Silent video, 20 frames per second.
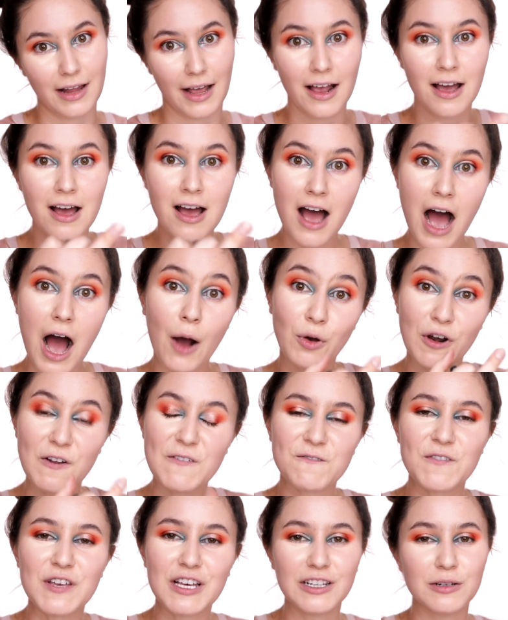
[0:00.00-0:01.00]
Like, I want
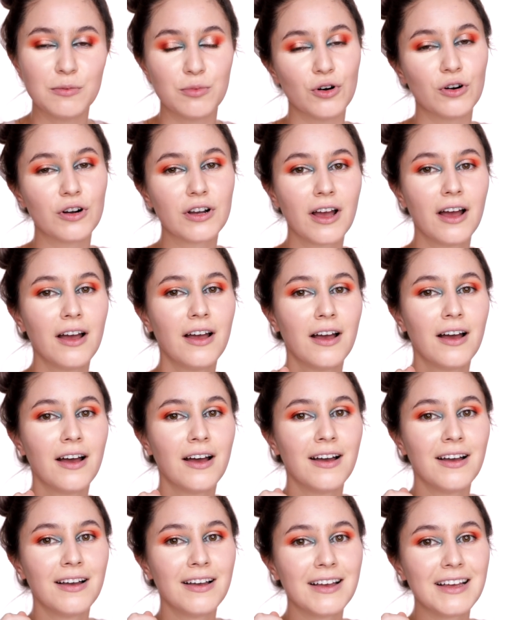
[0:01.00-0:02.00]
to feel a book.
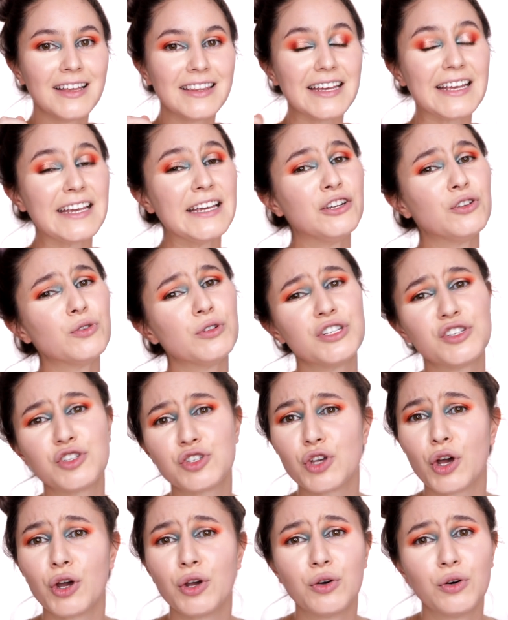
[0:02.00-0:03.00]
The Kindle is
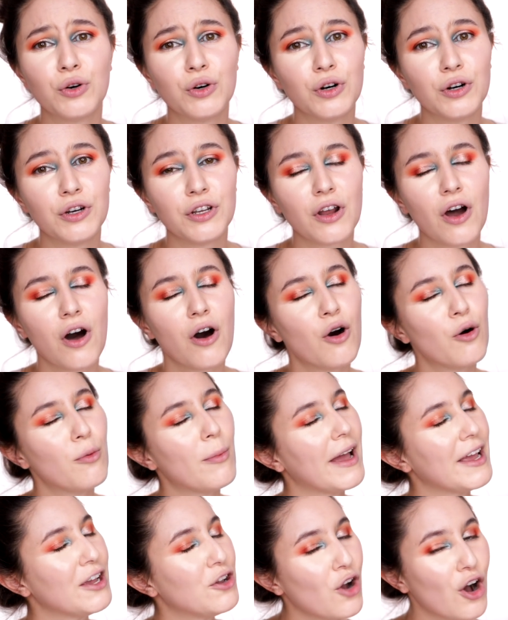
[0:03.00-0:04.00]
so good. Oh
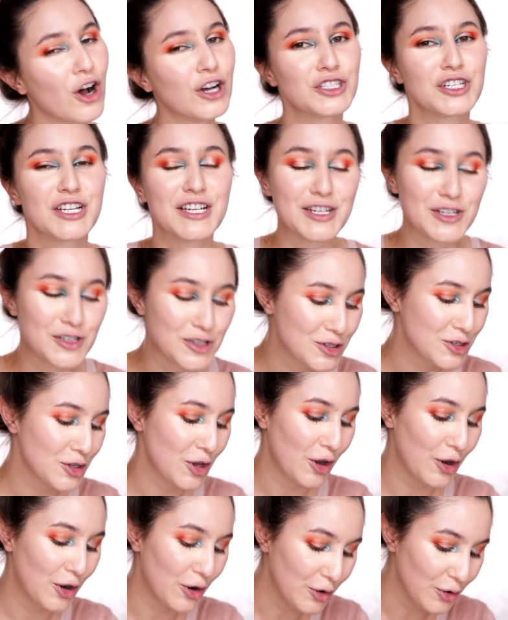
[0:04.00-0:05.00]
my gosh, it is
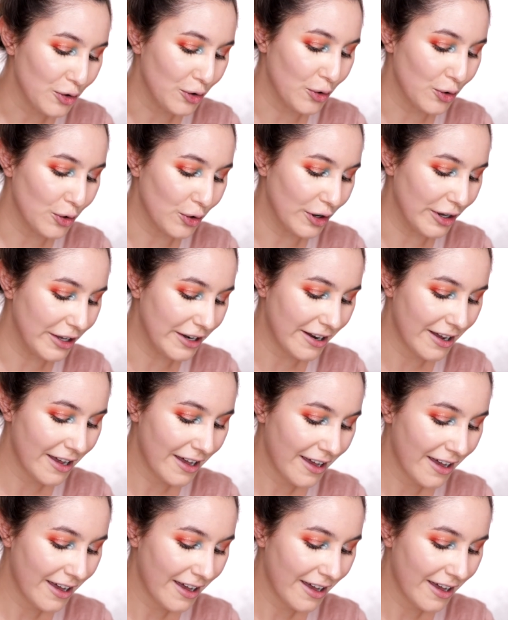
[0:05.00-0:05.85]
so good.